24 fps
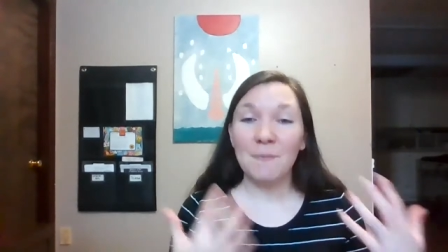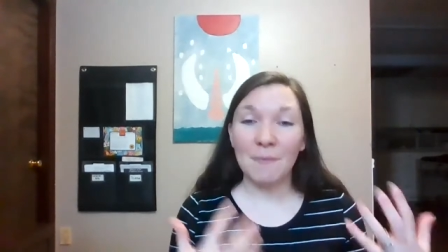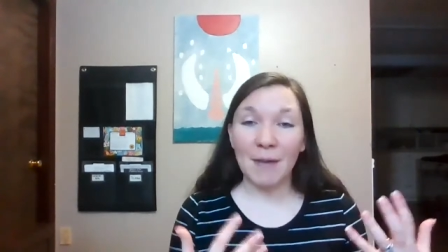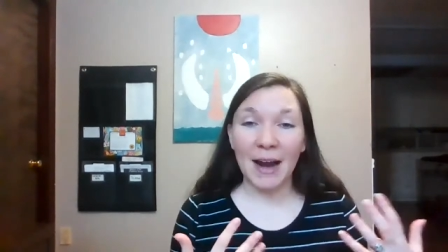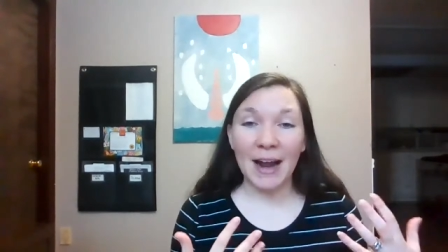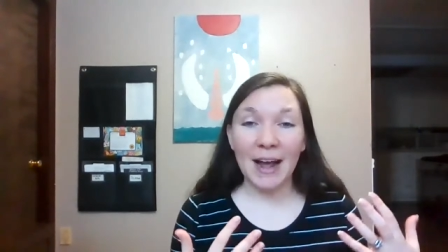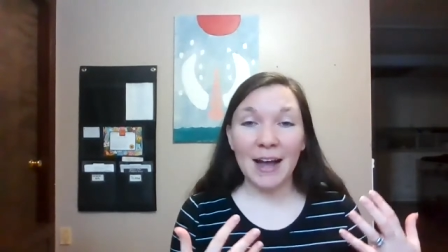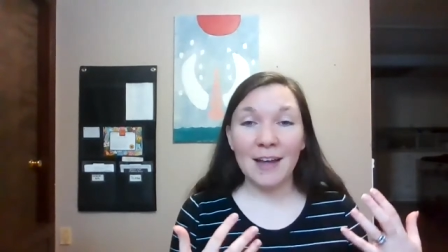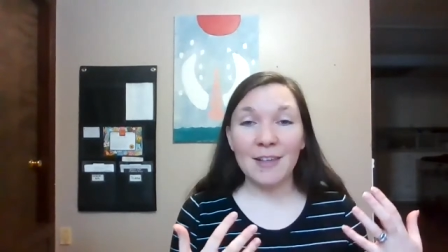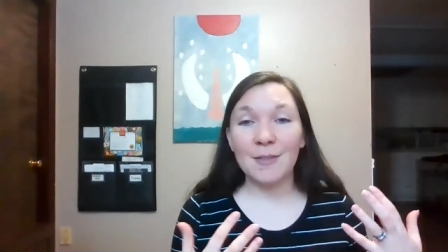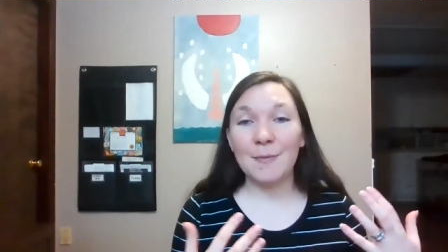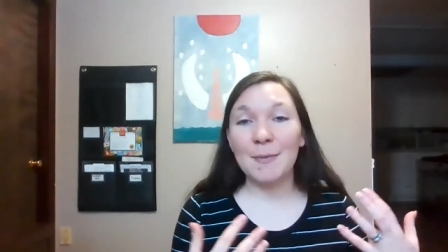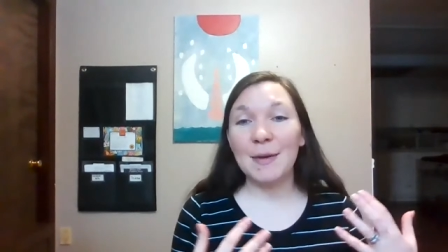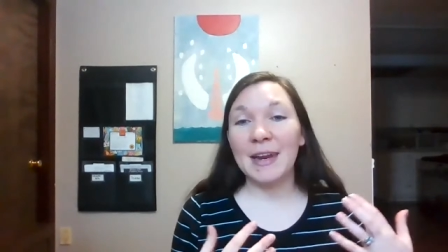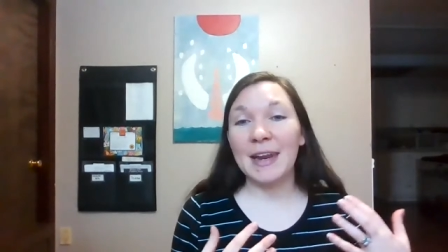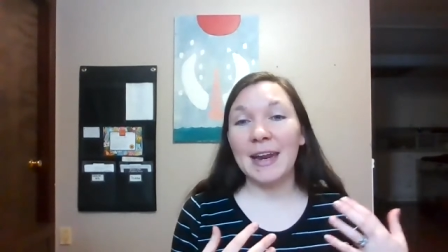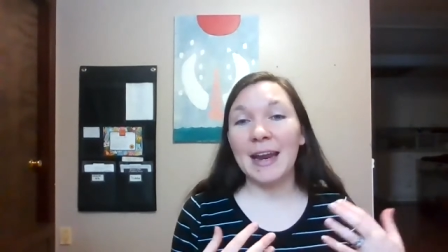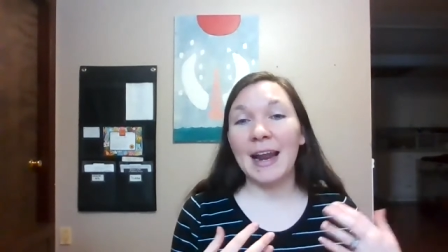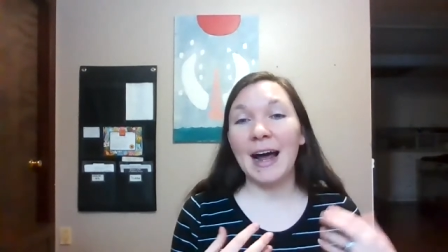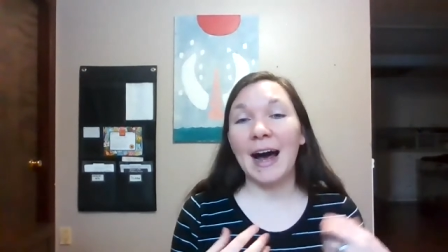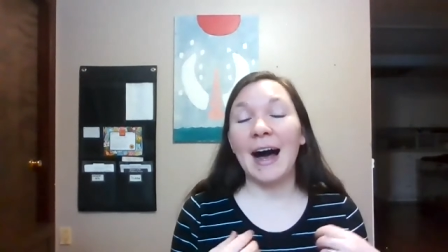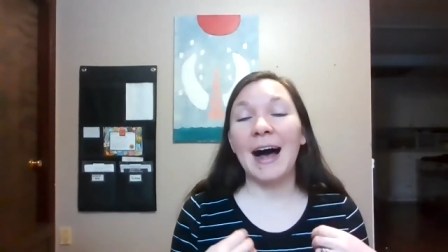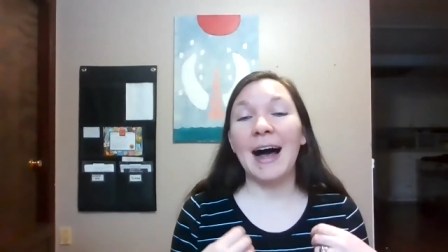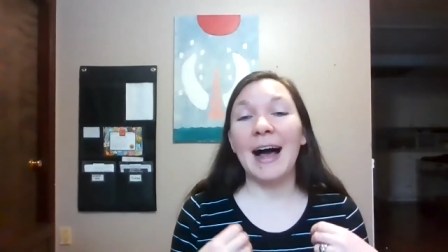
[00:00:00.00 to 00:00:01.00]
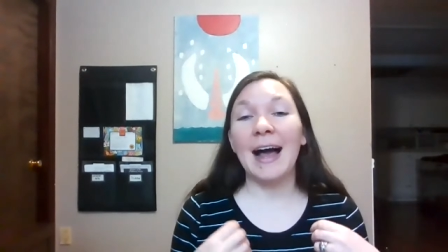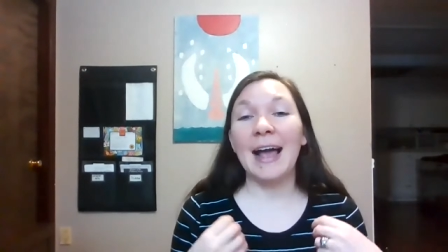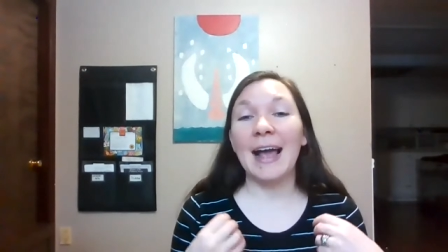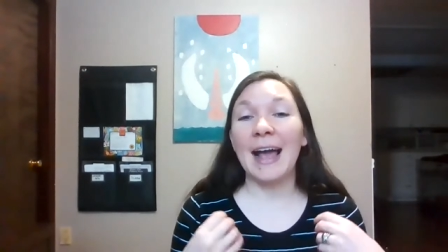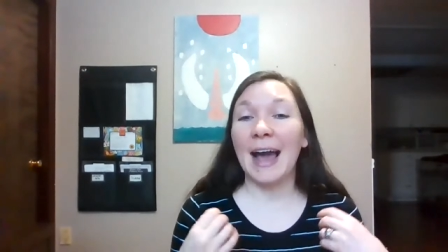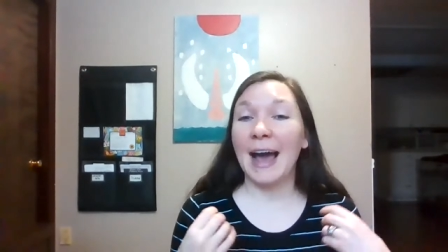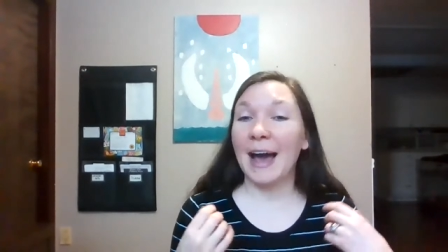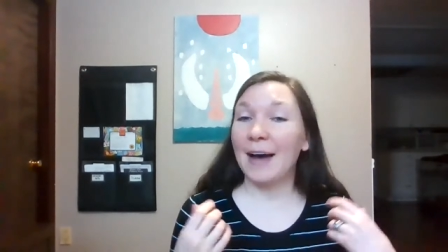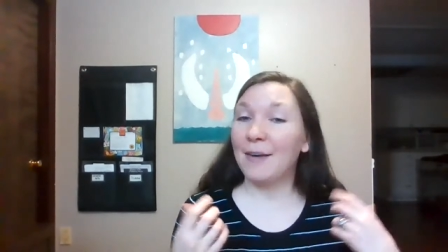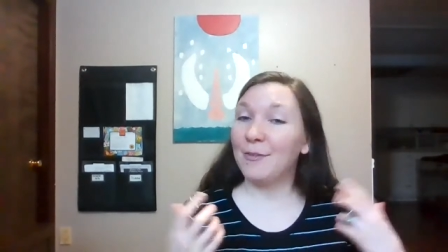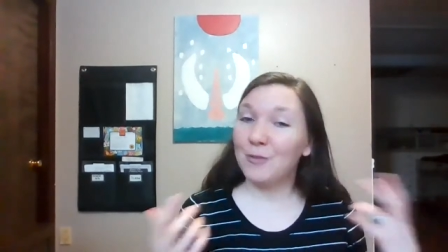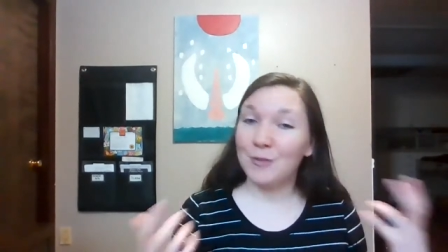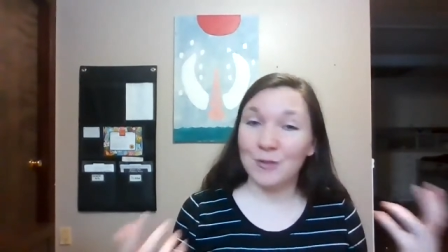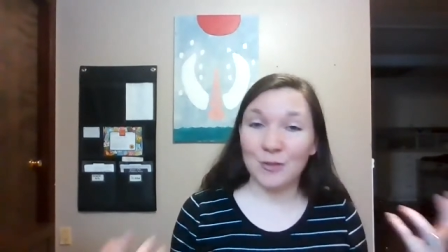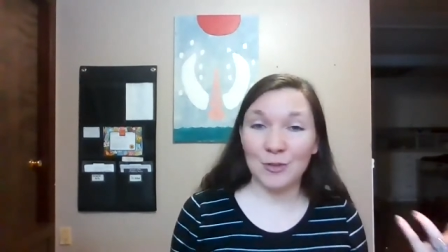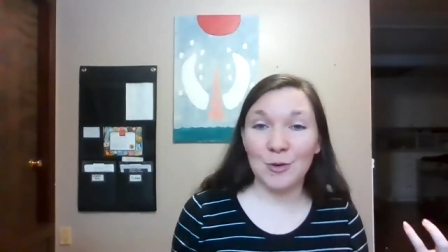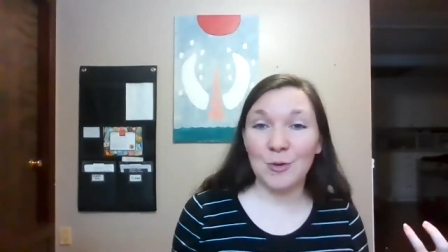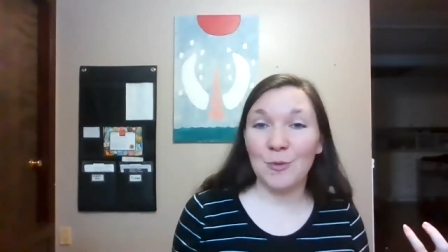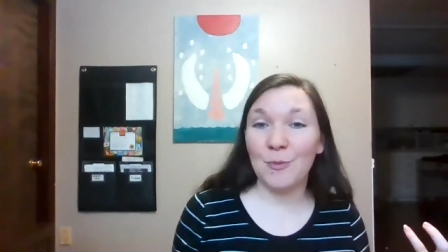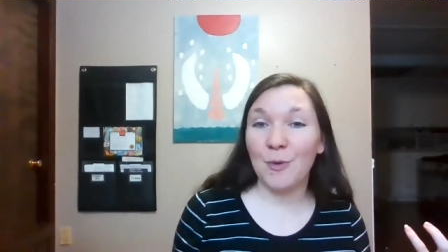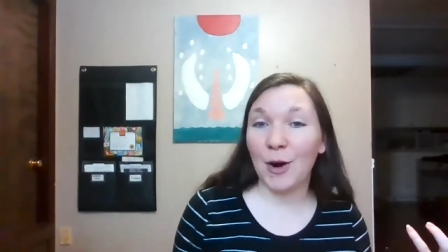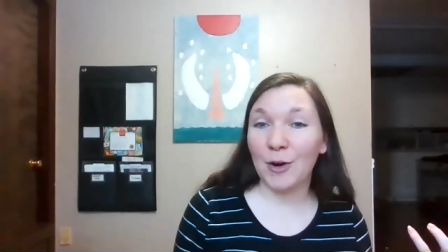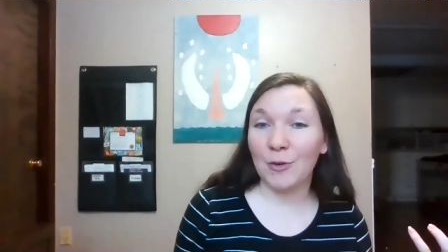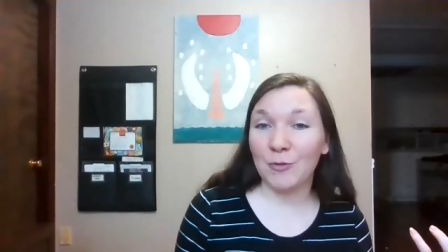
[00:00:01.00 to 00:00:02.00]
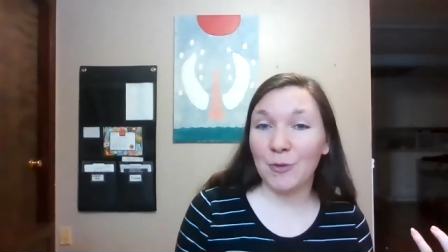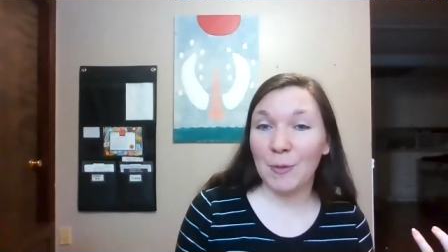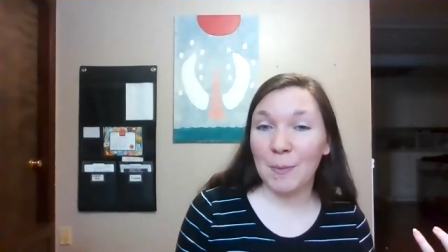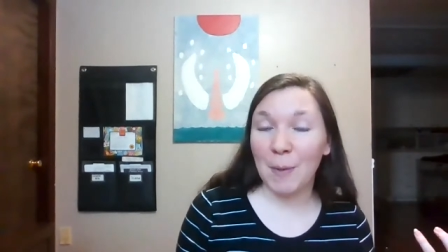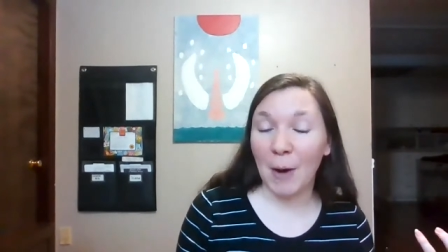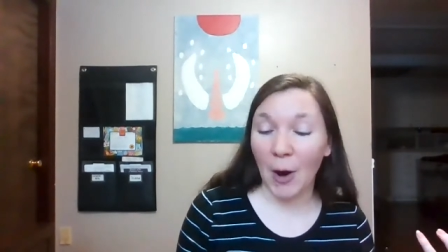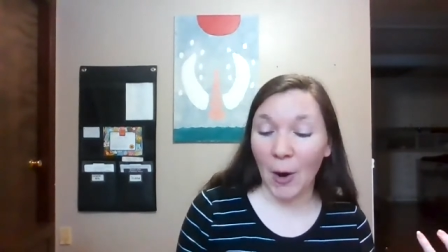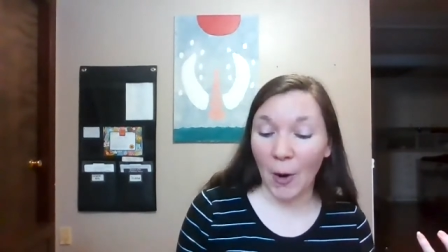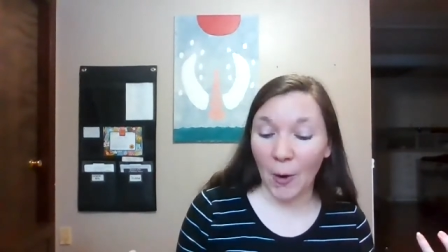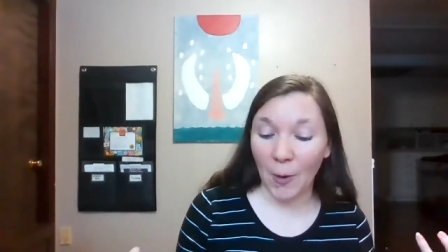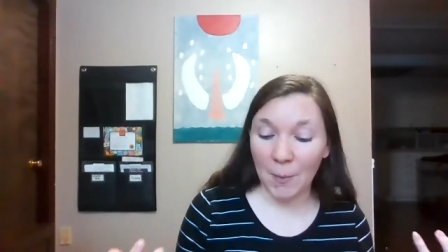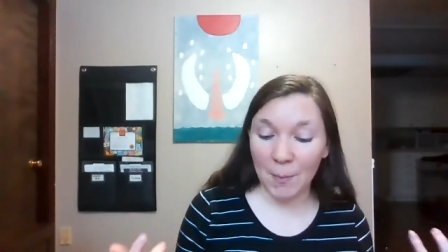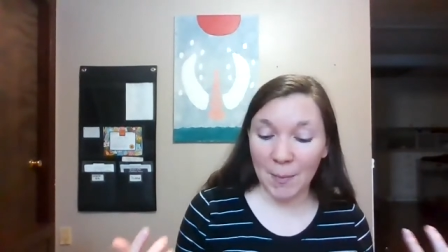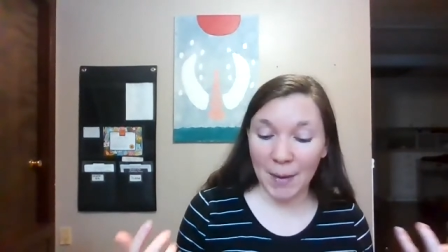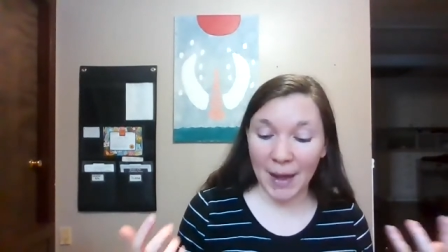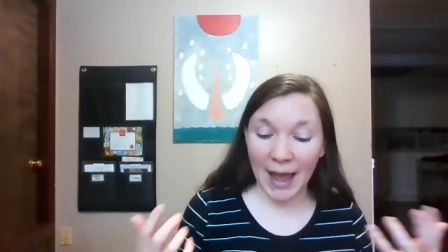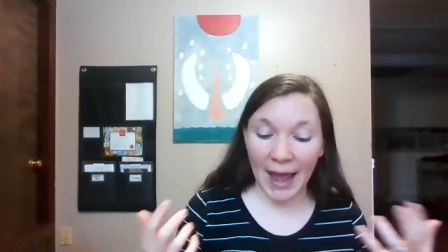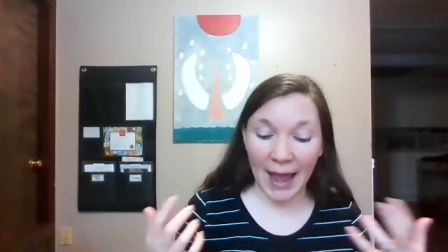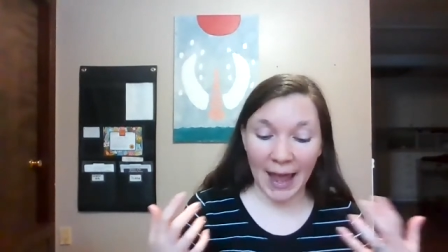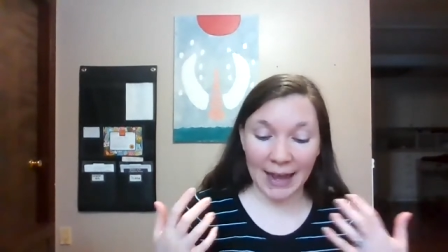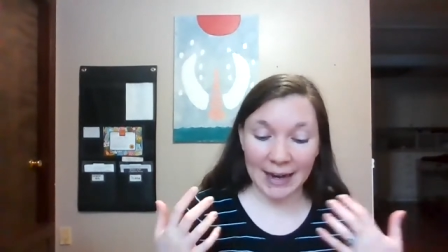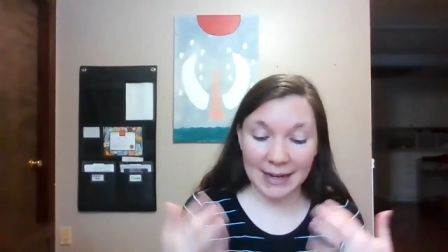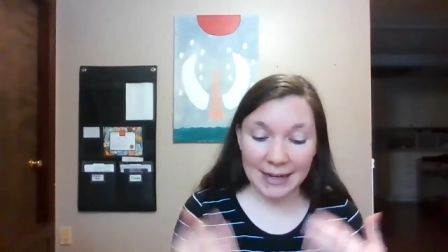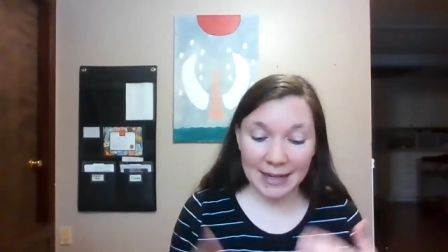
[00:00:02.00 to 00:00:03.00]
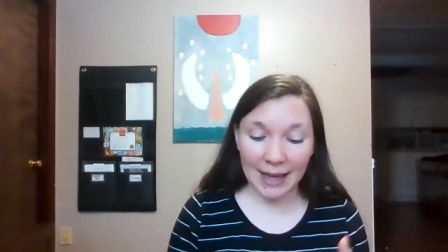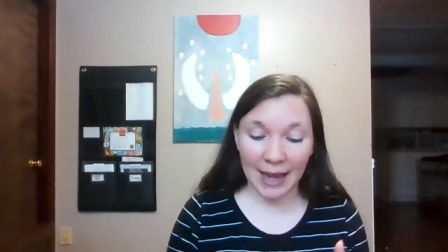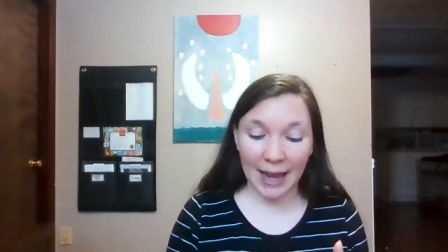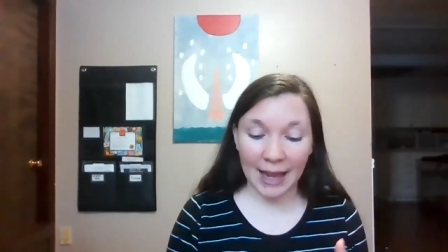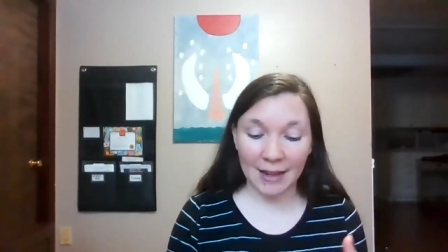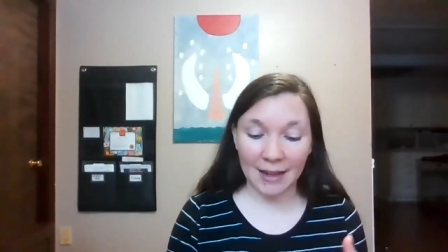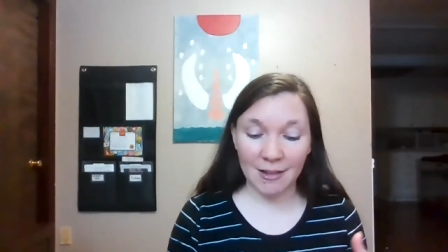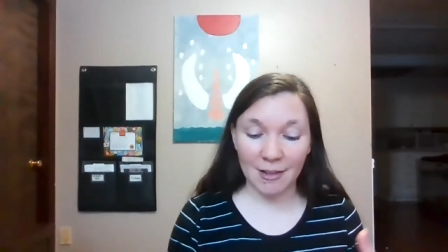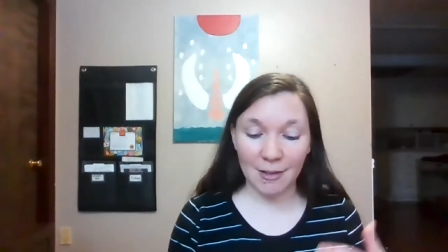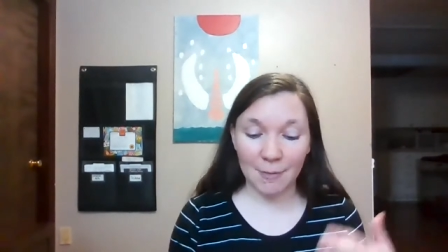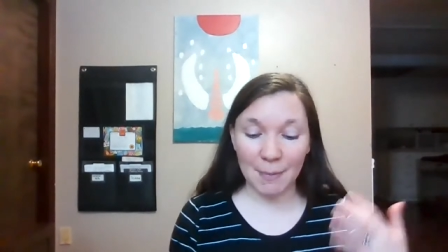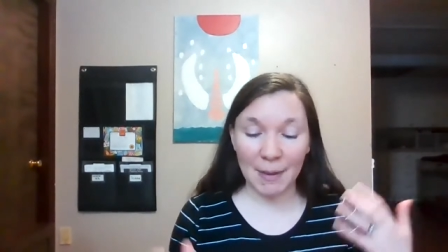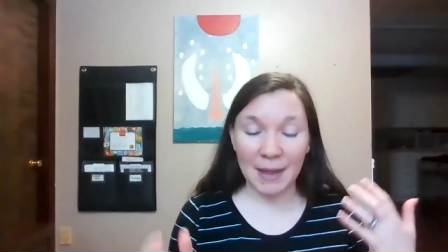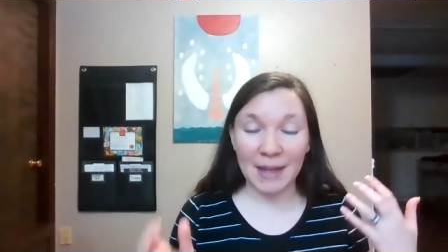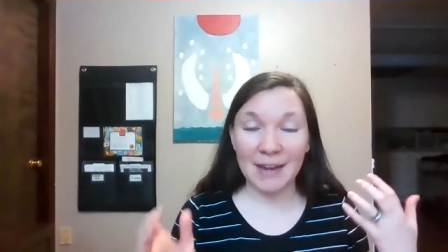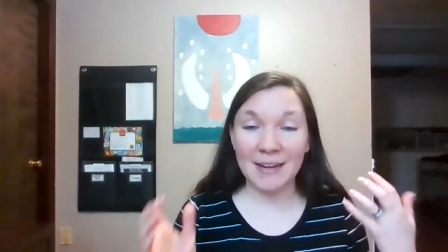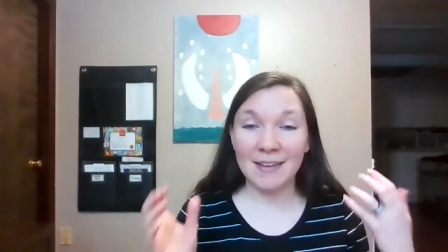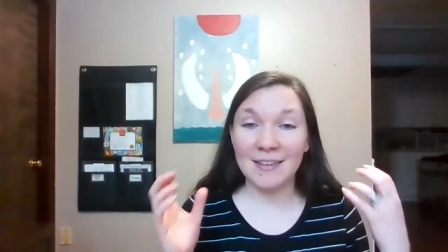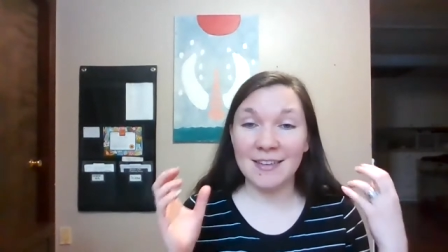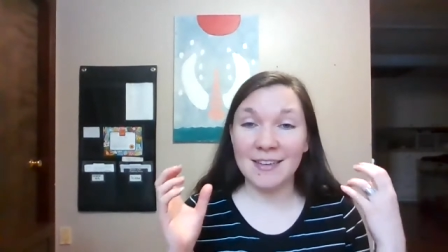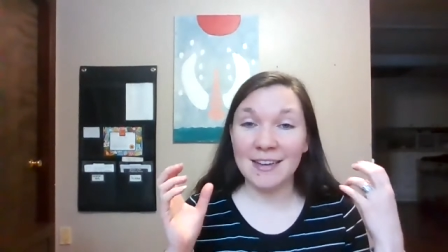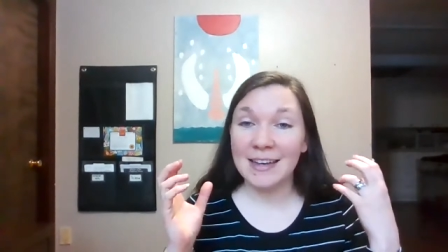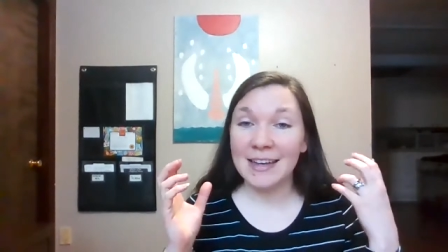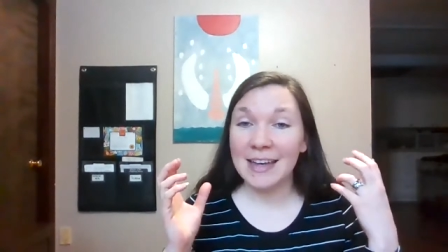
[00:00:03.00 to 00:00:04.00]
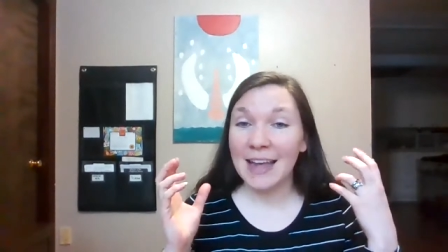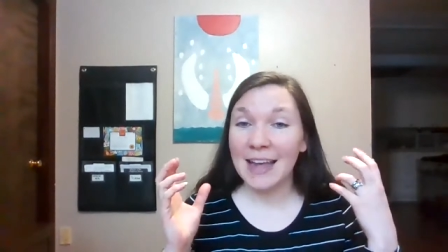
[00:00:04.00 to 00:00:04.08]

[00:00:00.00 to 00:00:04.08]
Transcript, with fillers: my husband and I have to work from home and can't spend